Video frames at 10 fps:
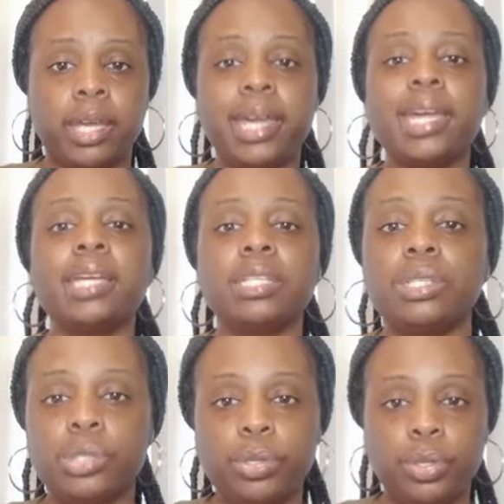handy
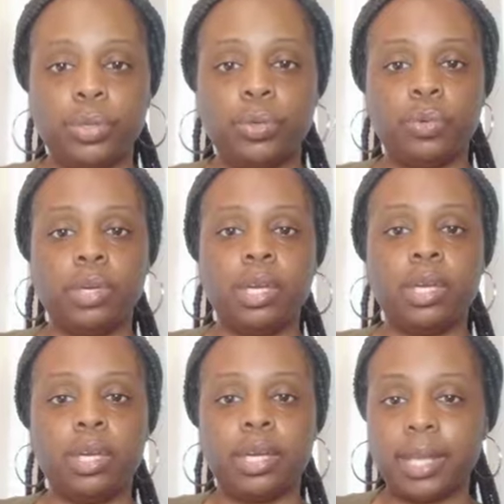to you
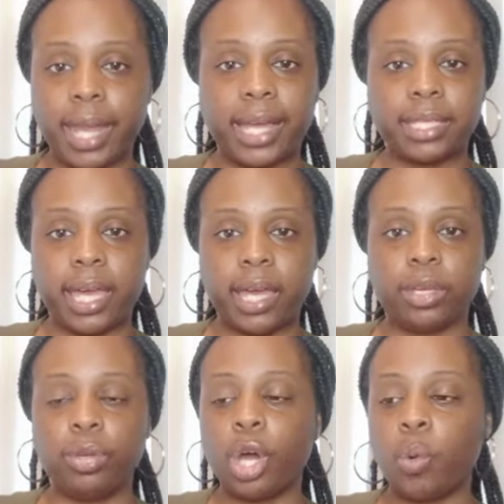like that.
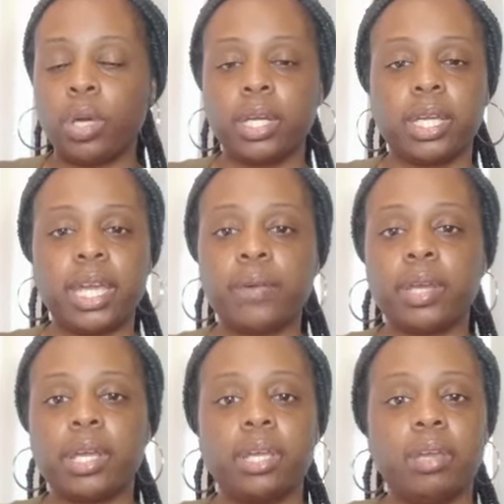You don't want to
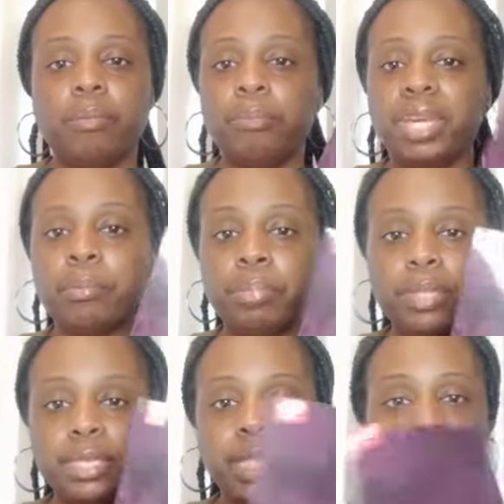carry big
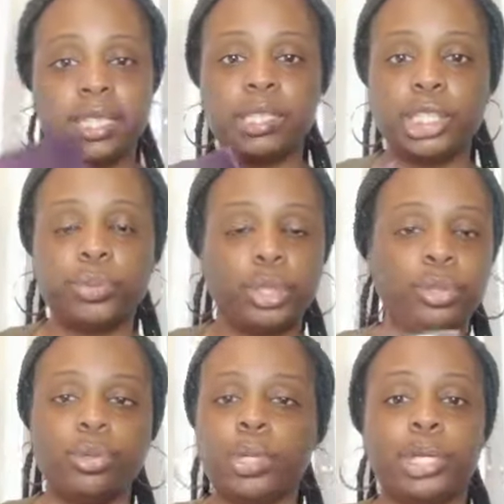books like this when
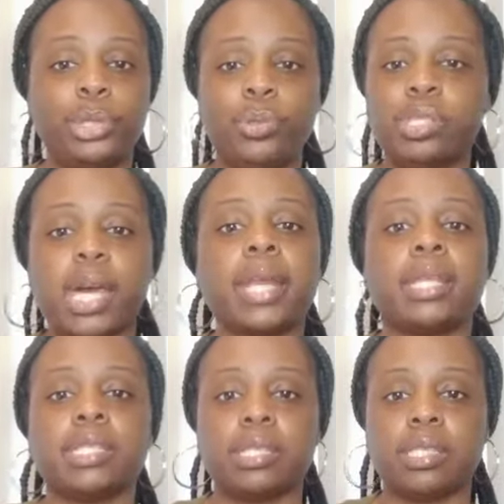you're going to do
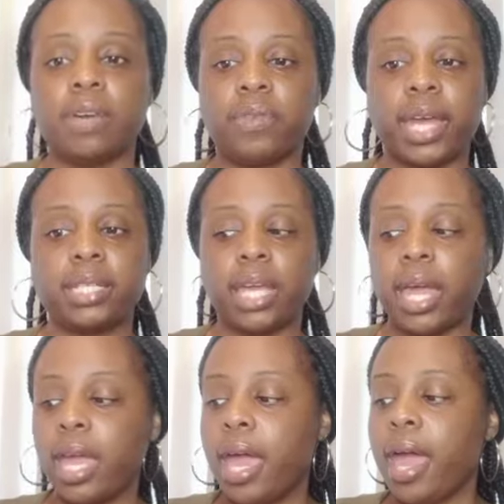signings and stuff like
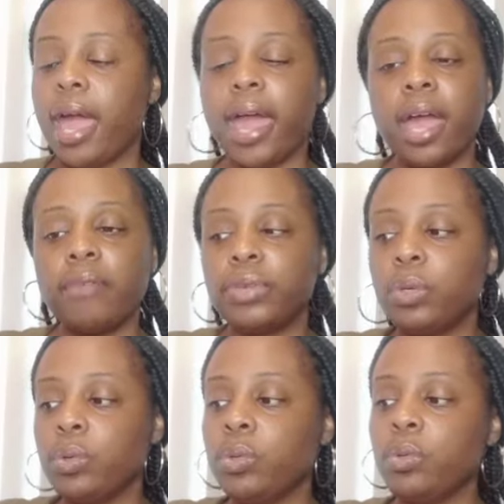that. Have
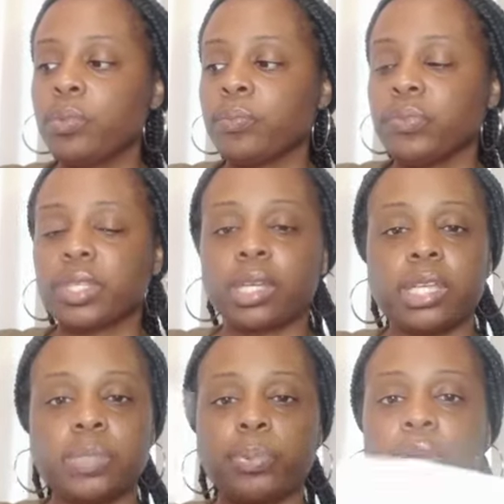you a
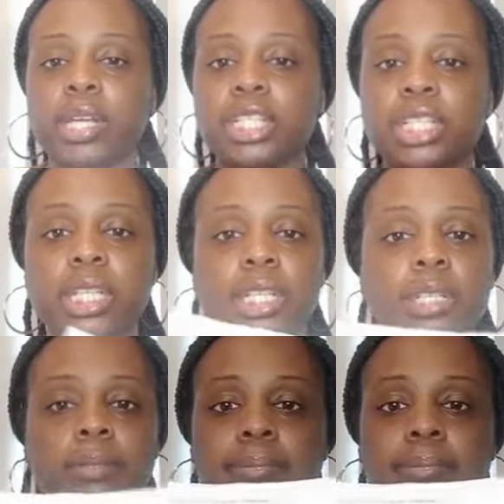spreadsheet,